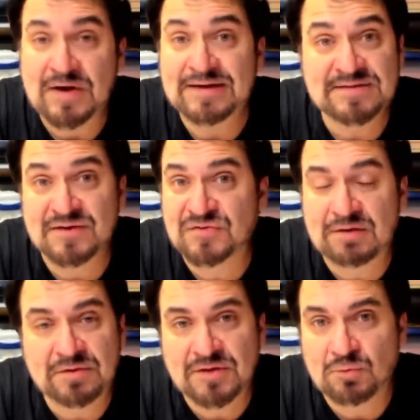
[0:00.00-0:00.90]
I test
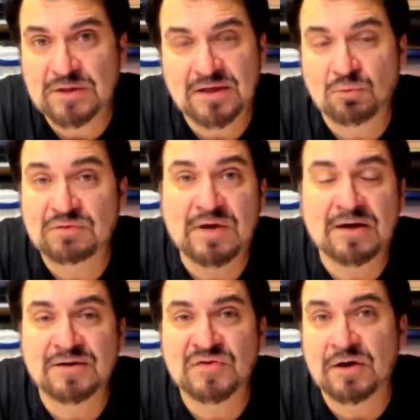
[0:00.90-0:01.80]
everything we get. We've
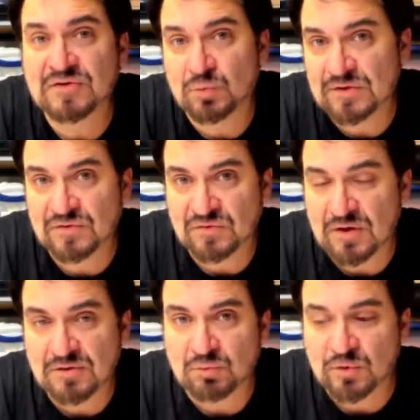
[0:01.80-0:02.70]
got Atari
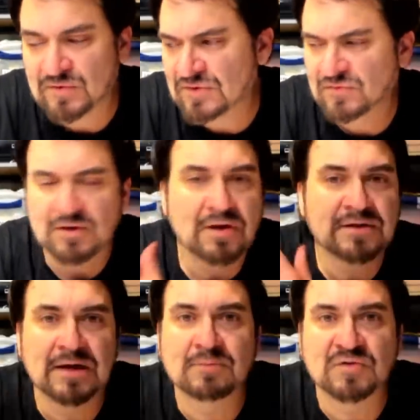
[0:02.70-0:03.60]
2600. We're testing all the
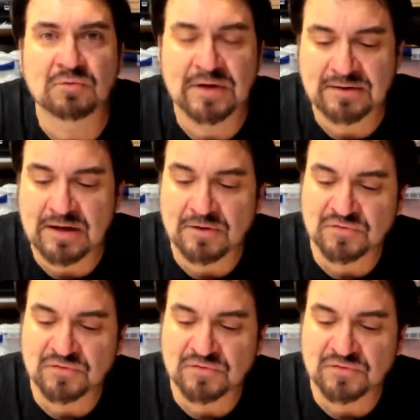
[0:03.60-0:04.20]
games in right now.